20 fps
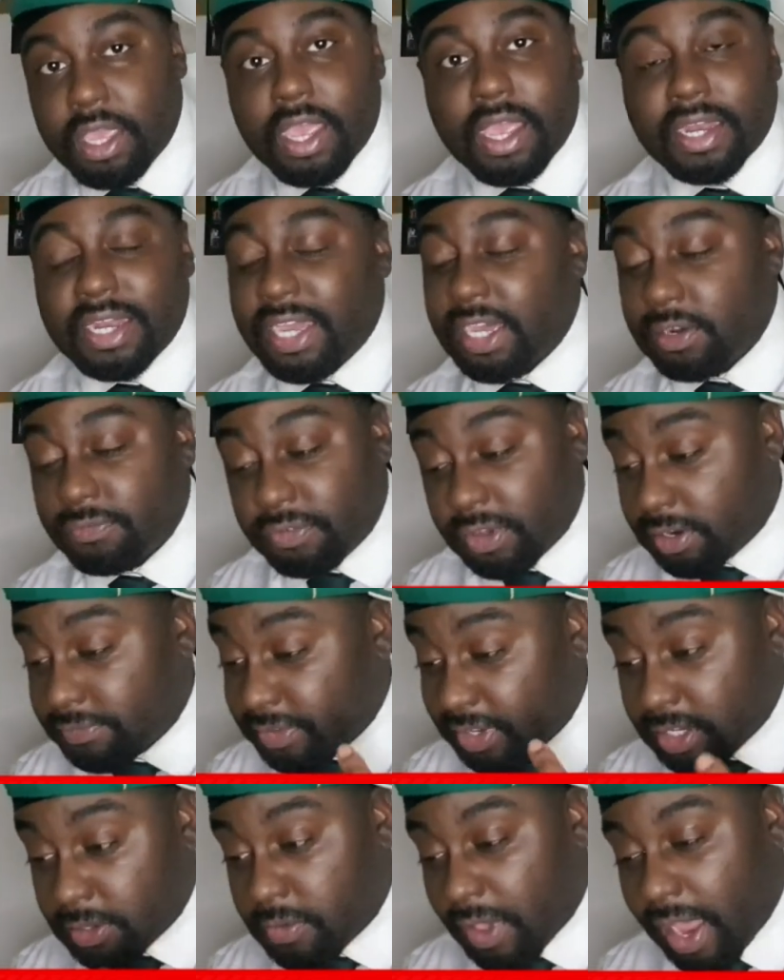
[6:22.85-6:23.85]
Now, the funny
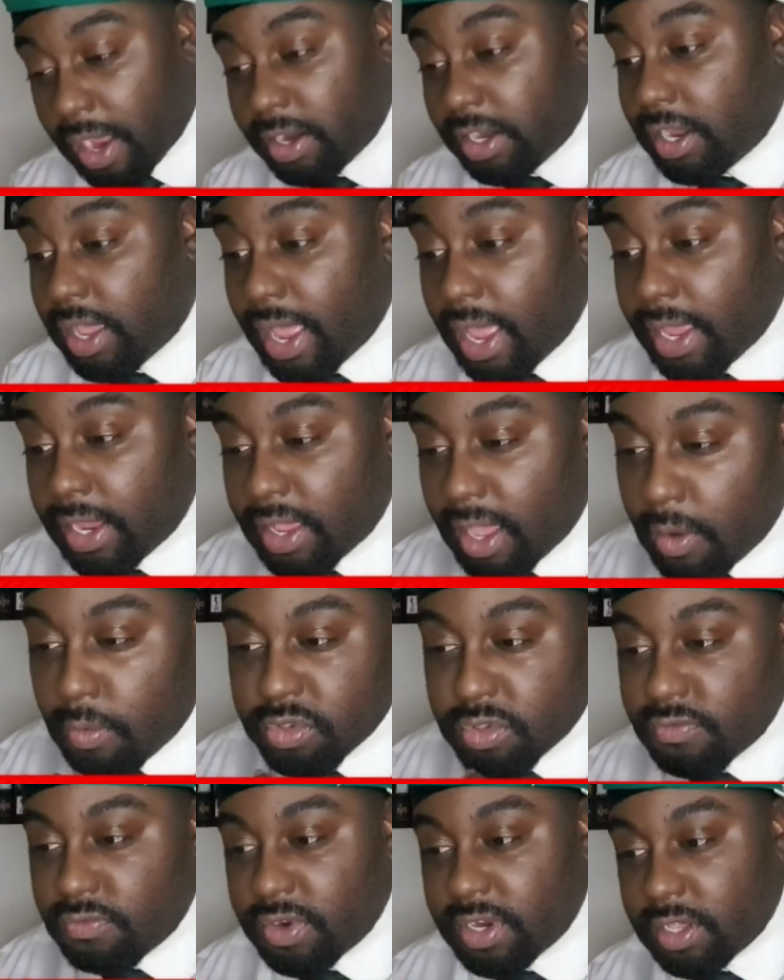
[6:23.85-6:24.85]
thing is, I
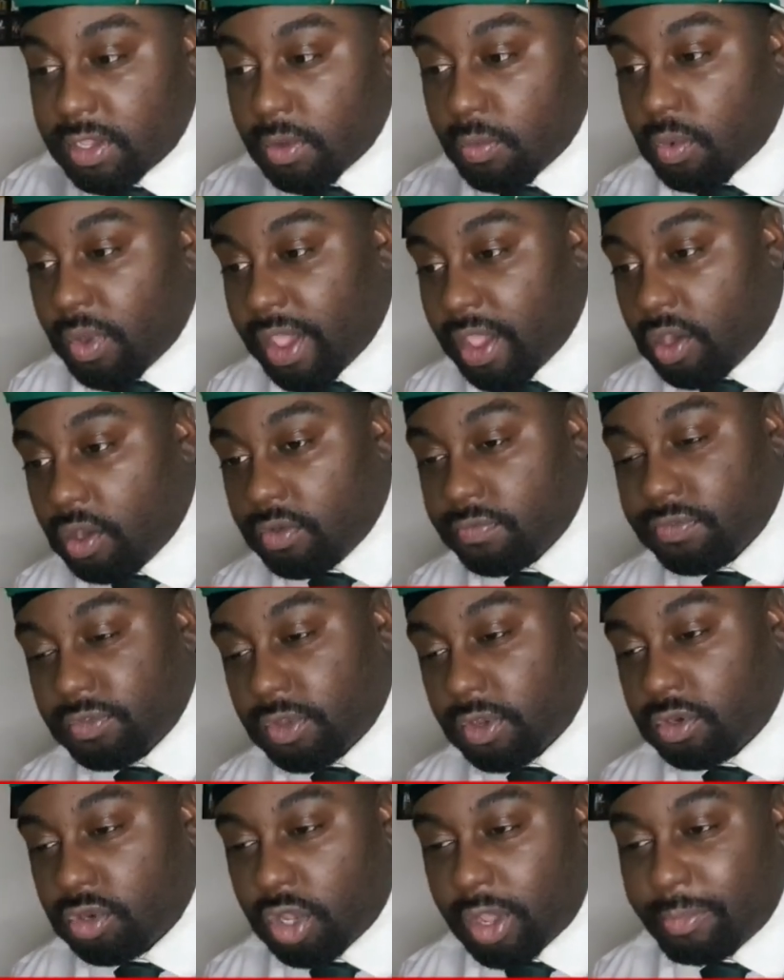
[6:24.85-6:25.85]
wasn't really aware of the
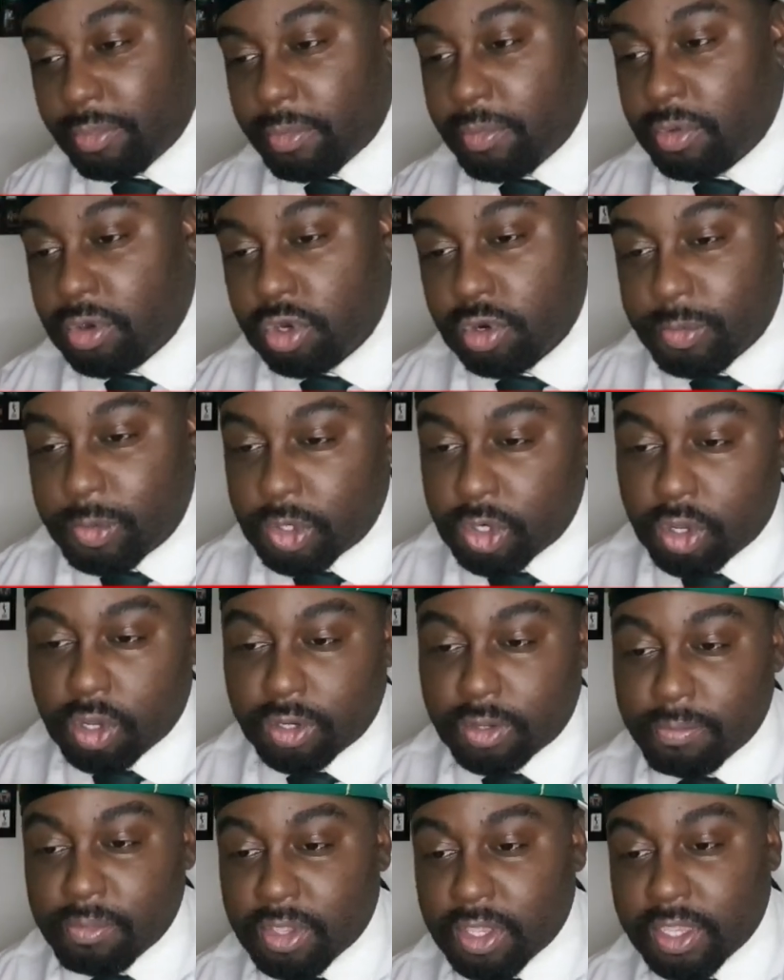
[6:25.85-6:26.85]
term
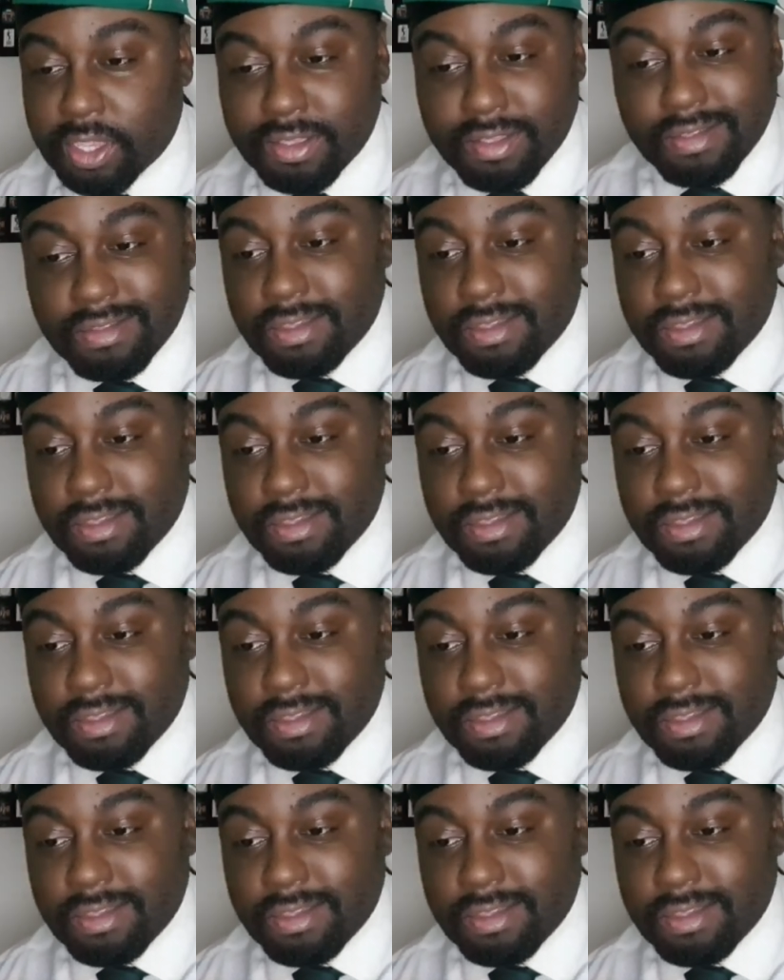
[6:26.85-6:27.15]
monogamy